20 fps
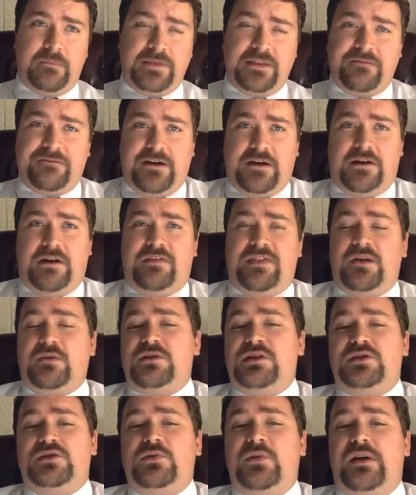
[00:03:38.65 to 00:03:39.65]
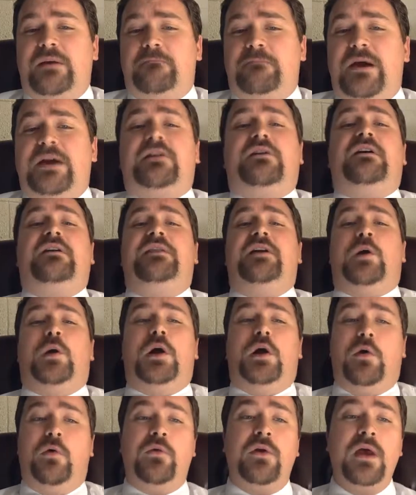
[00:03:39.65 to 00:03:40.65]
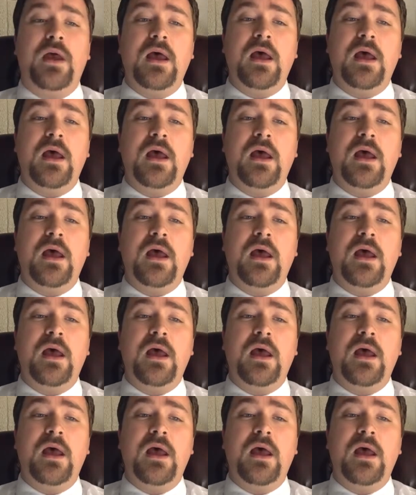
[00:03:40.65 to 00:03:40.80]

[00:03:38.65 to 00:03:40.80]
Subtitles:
but they found out they were just doing better on their own.